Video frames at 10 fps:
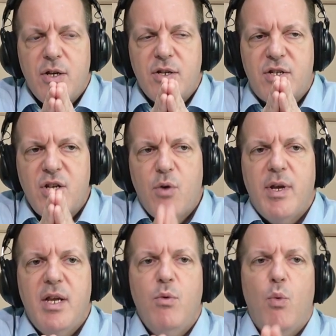So
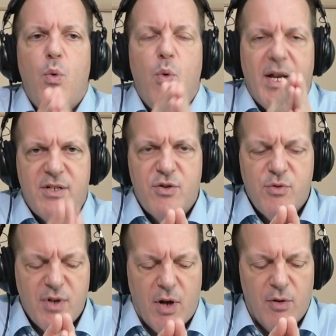in
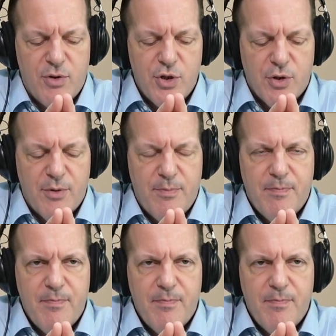Western culture,